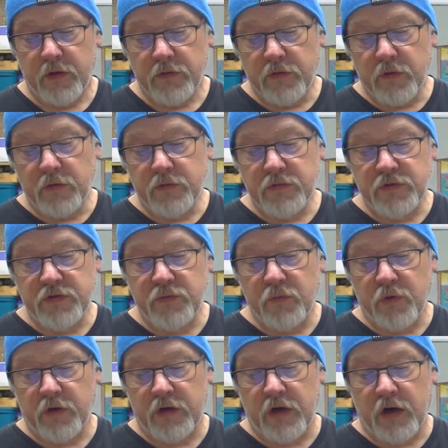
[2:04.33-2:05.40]
Those who
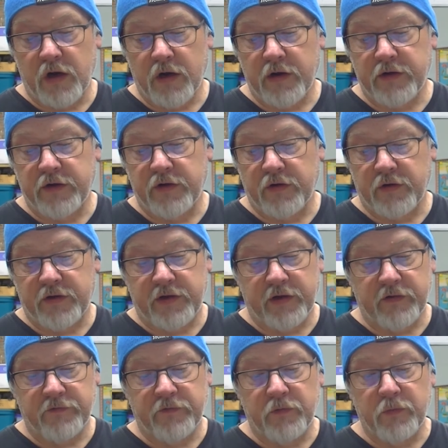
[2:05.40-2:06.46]
work hard and are
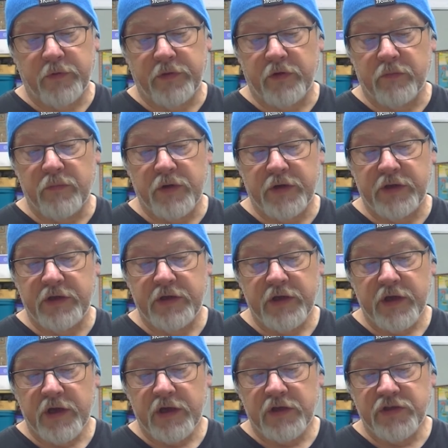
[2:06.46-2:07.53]
careful with their money
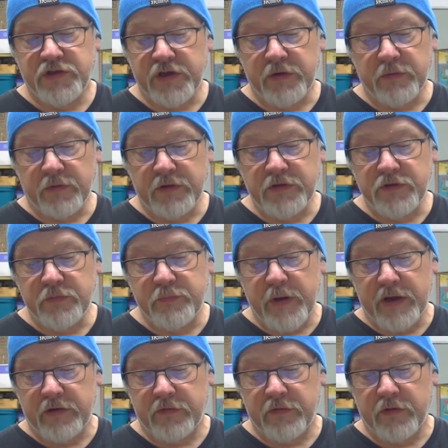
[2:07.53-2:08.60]
generally do
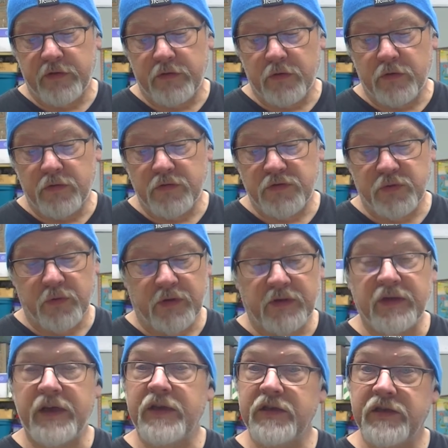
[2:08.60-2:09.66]
better than those who are
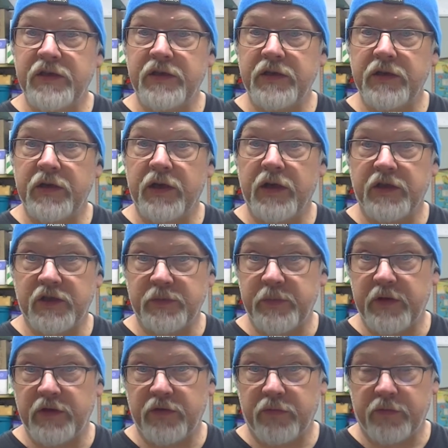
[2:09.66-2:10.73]
lazy and
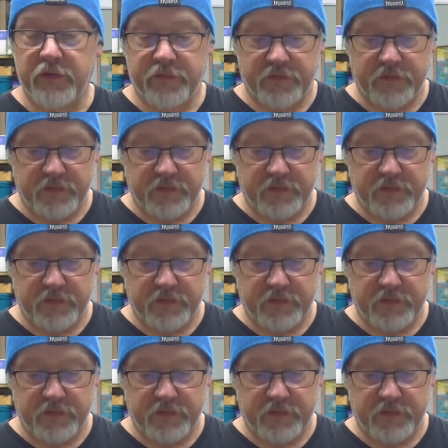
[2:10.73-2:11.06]
spendthrift.